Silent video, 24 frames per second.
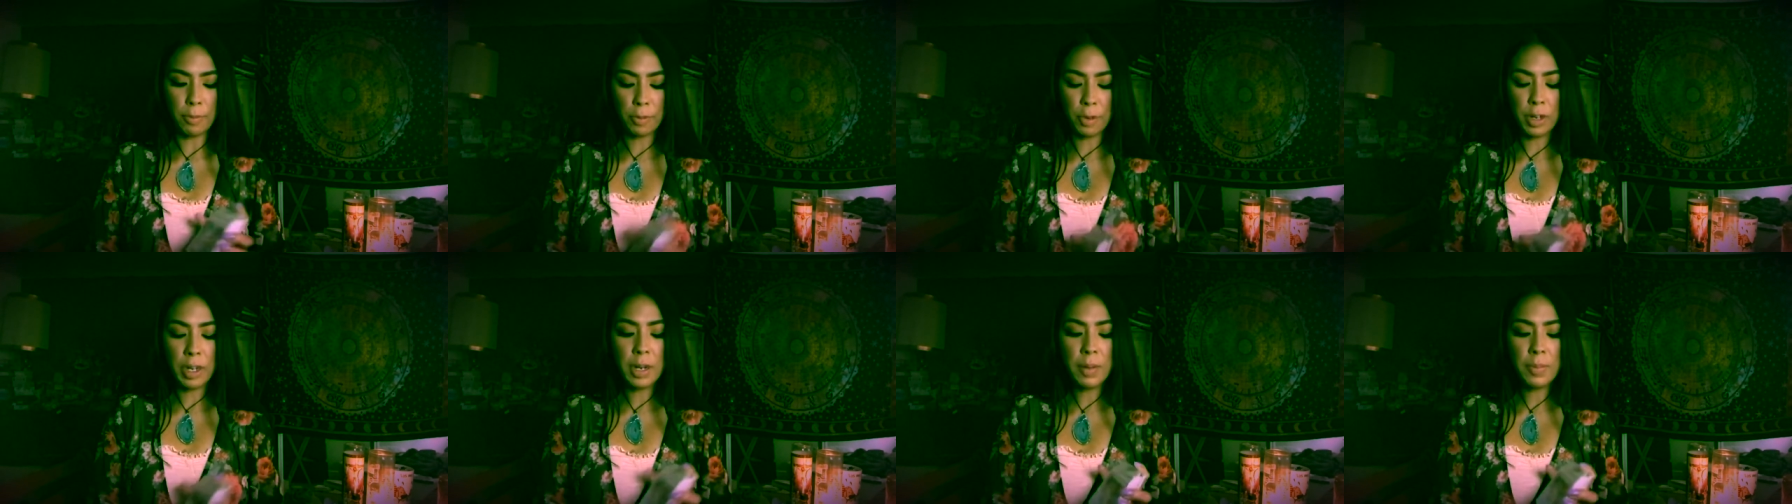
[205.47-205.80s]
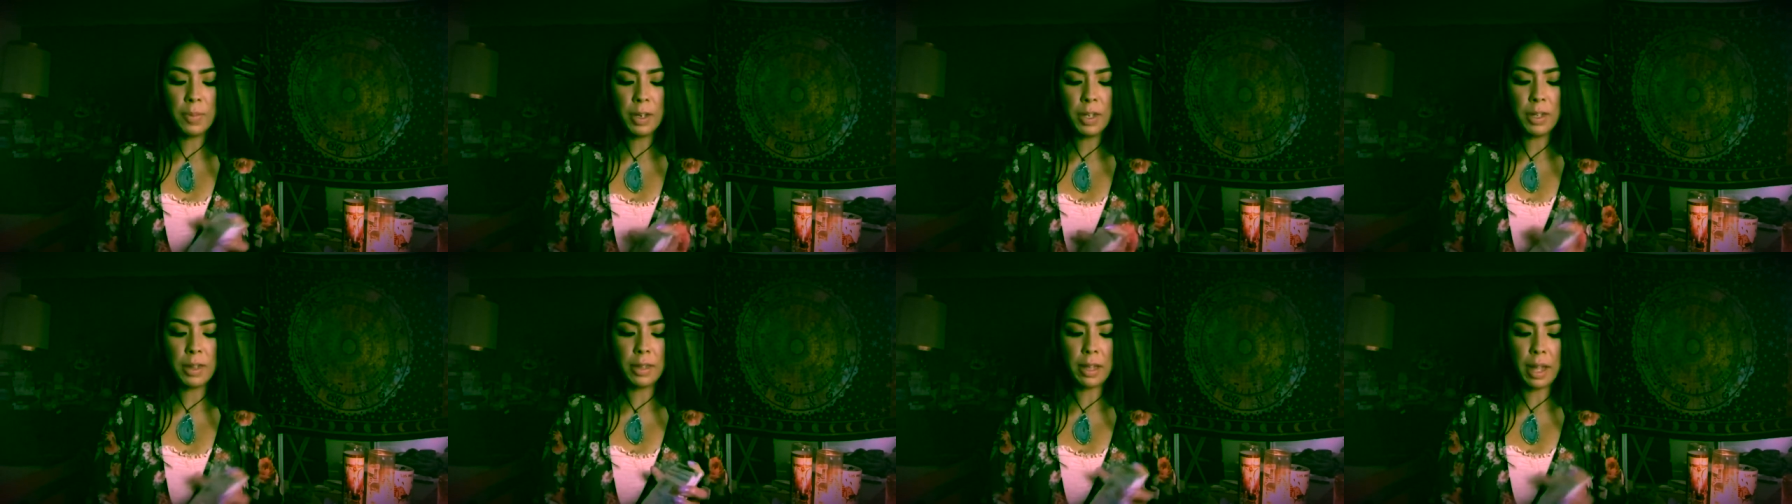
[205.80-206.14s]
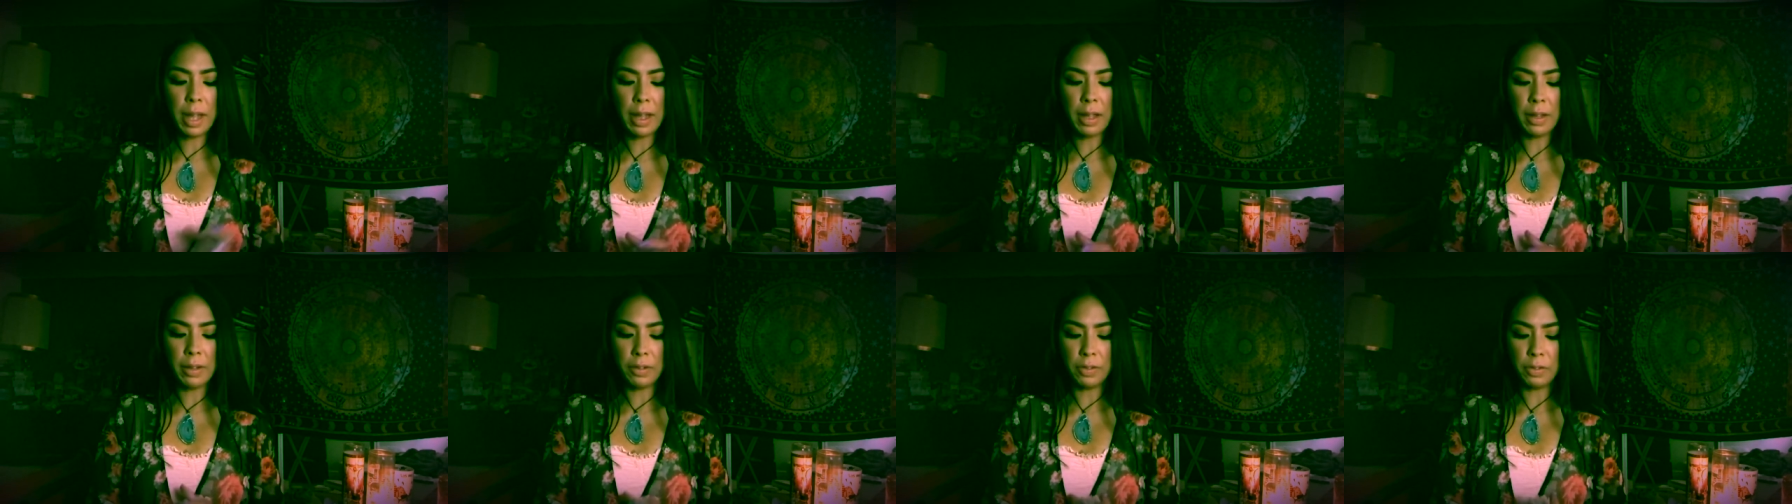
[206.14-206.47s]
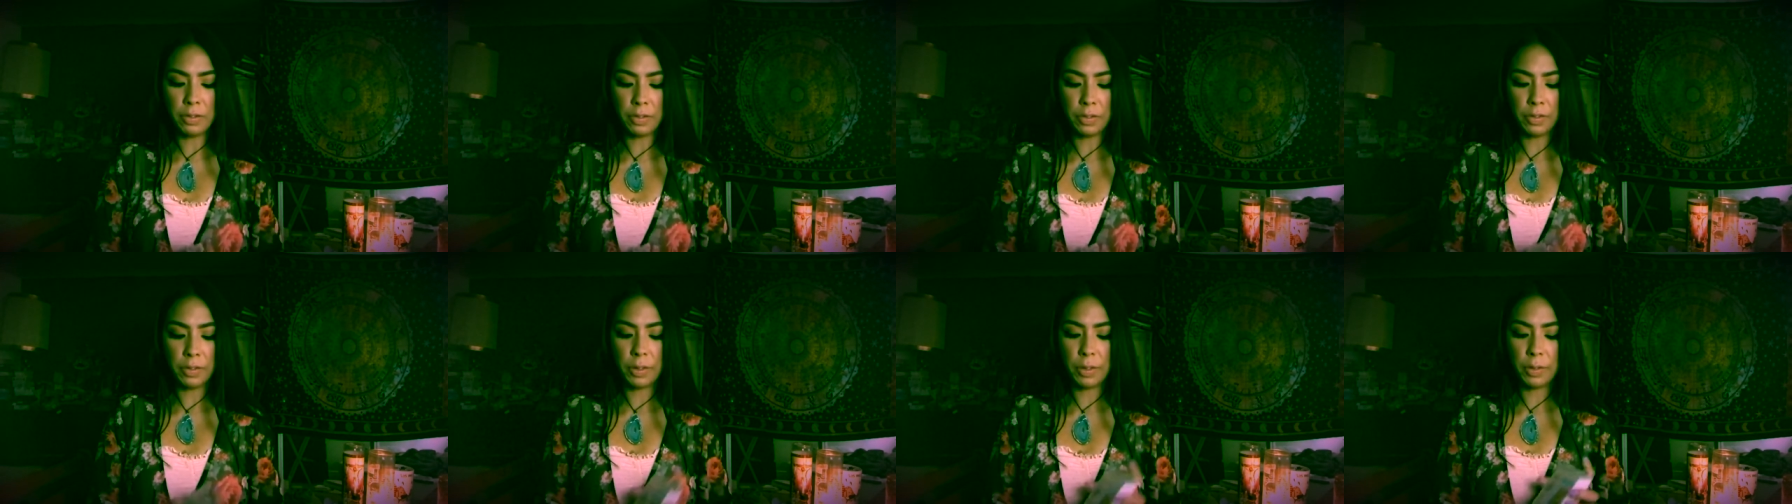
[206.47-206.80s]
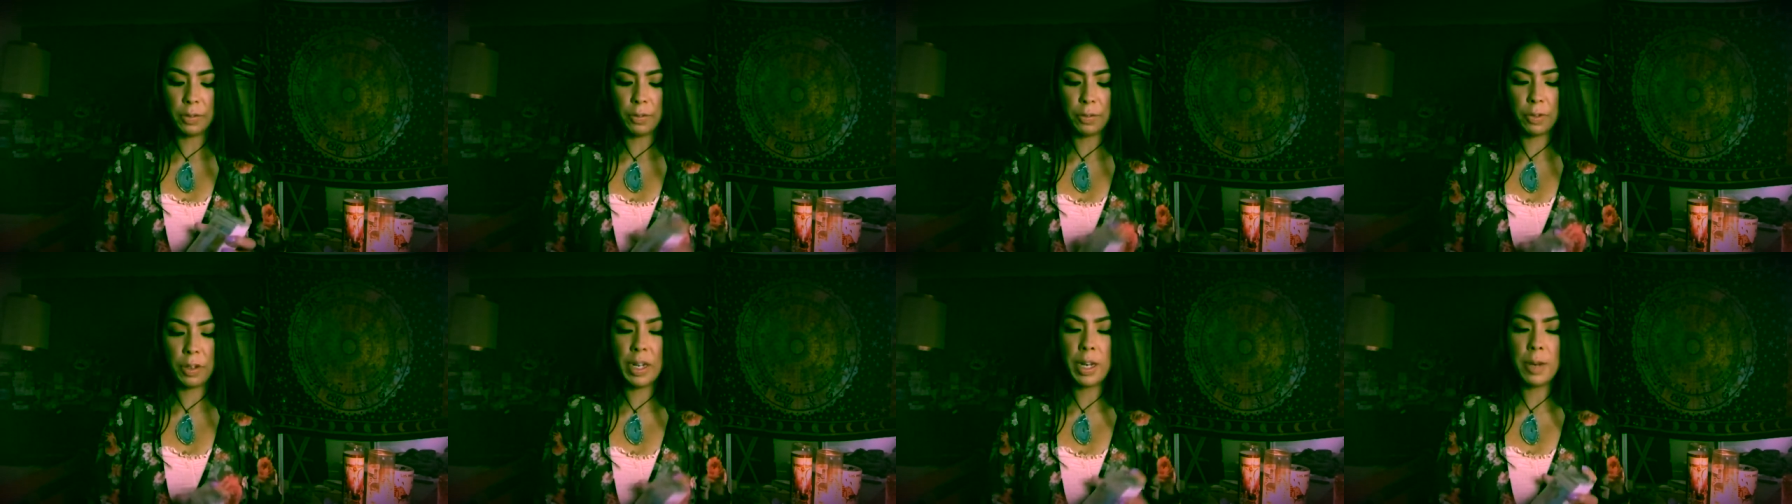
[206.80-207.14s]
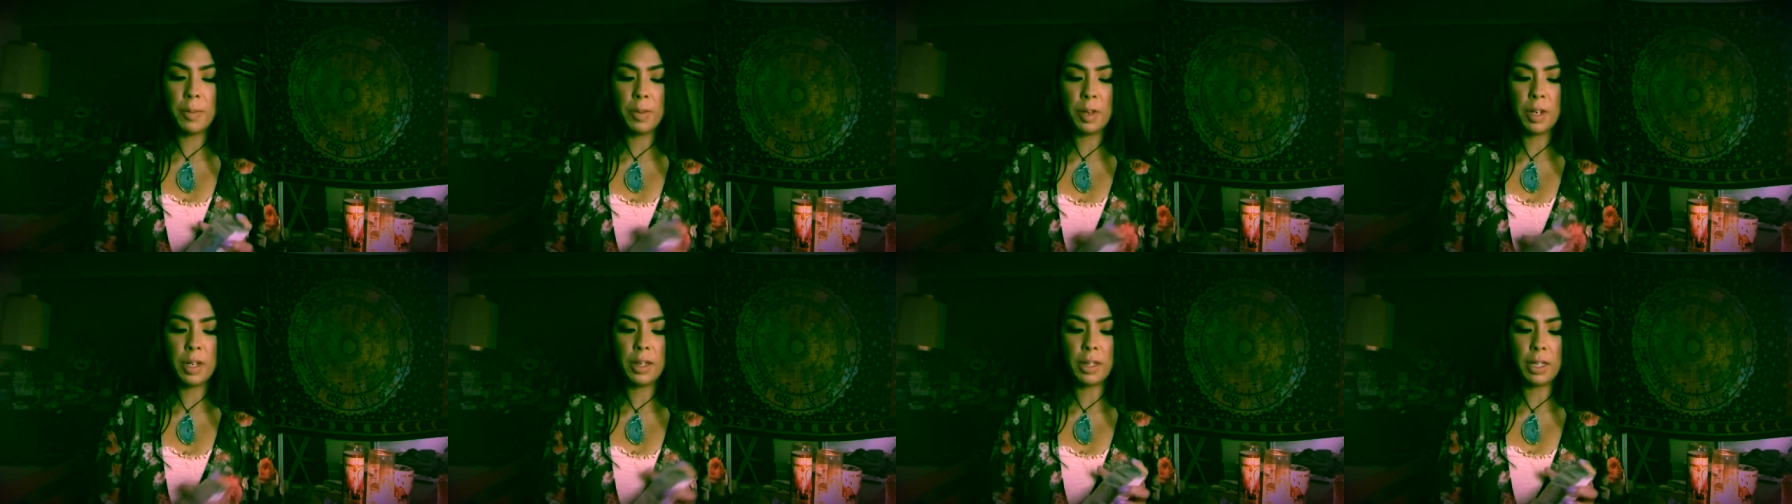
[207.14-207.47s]
Freedom to love.
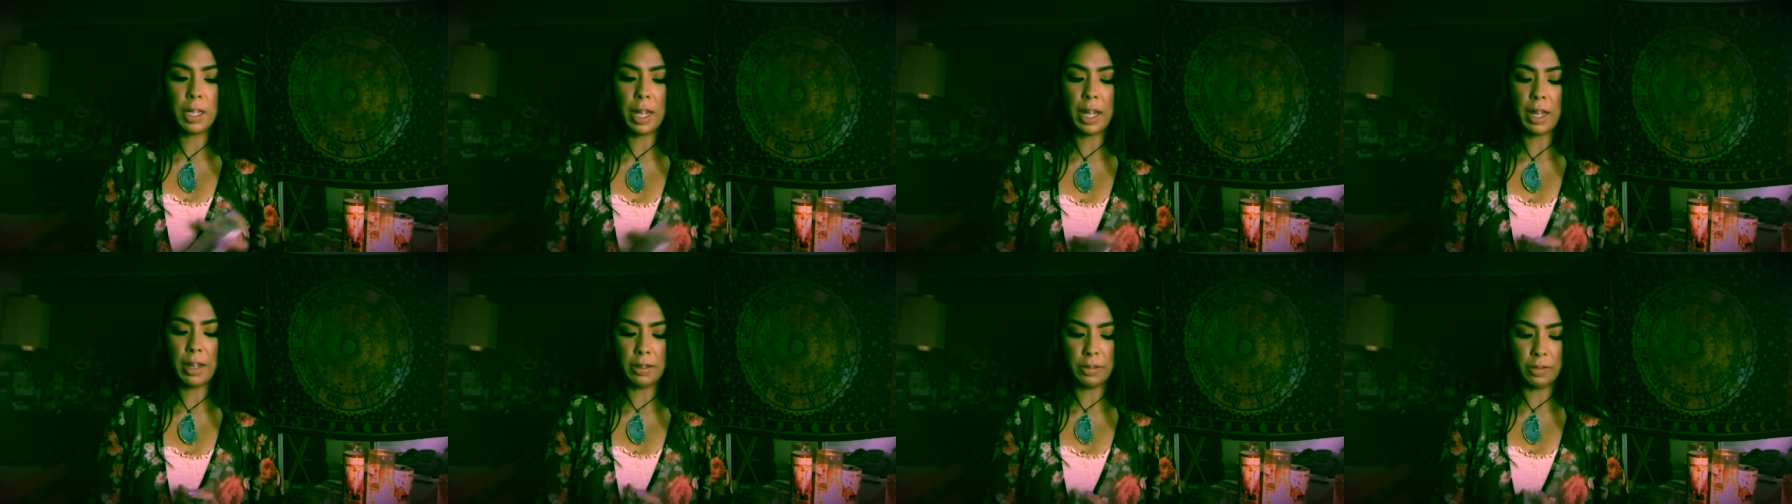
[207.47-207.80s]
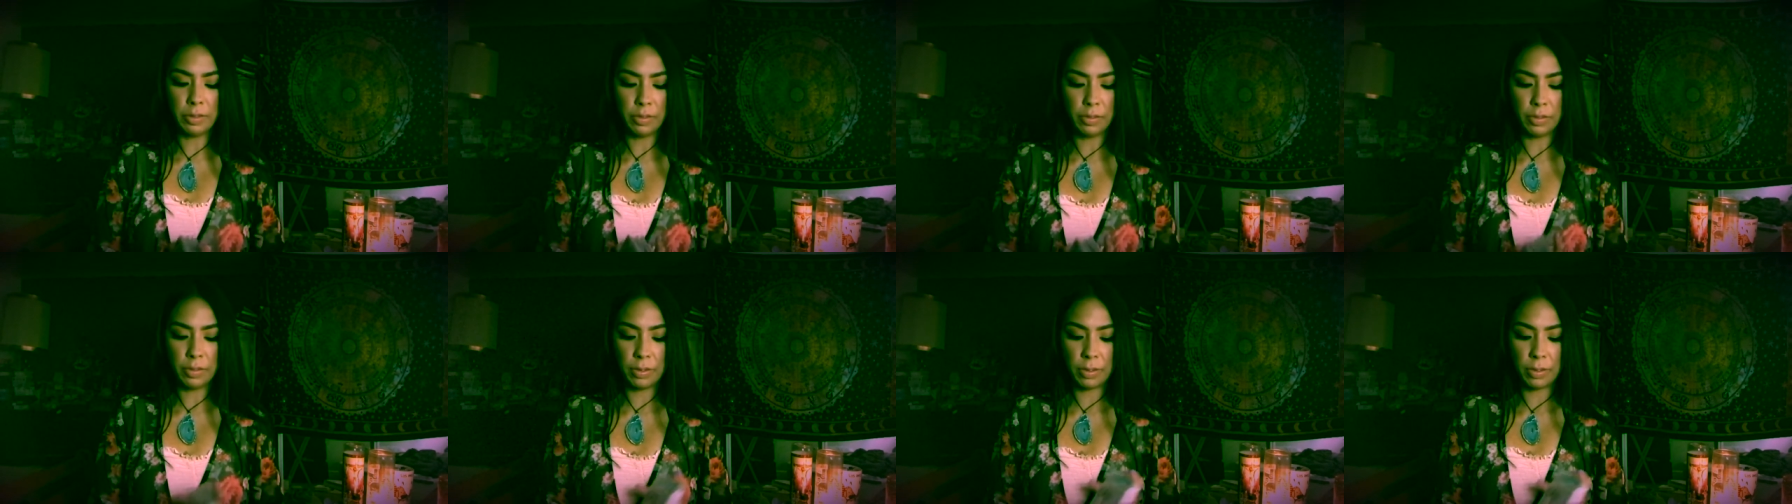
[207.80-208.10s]
Freedom to love.